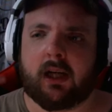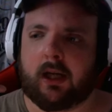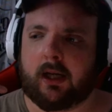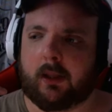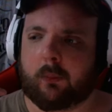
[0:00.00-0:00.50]

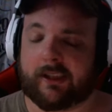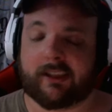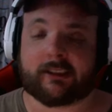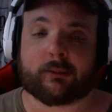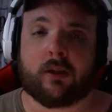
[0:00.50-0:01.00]
uh, with
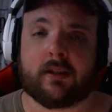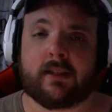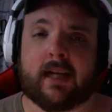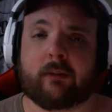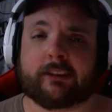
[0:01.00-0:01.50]
this one
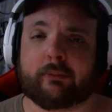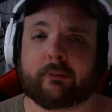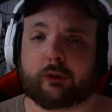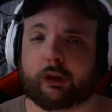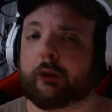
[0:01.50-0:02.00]
i was able
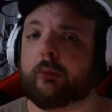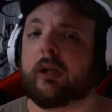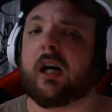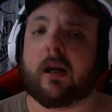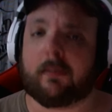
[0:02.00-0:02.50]
to shoot
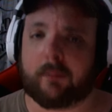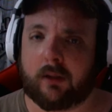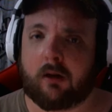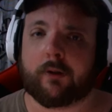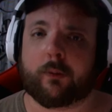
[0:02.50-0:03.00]
up
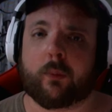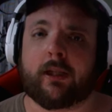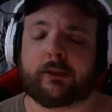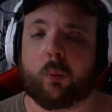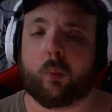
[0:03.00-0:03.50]
all the way
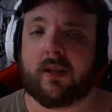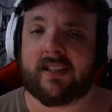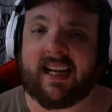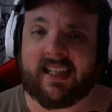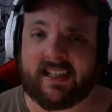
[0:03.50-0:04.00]
to
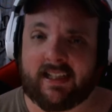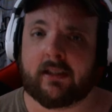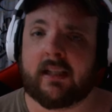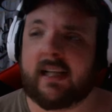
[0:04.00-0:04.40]
180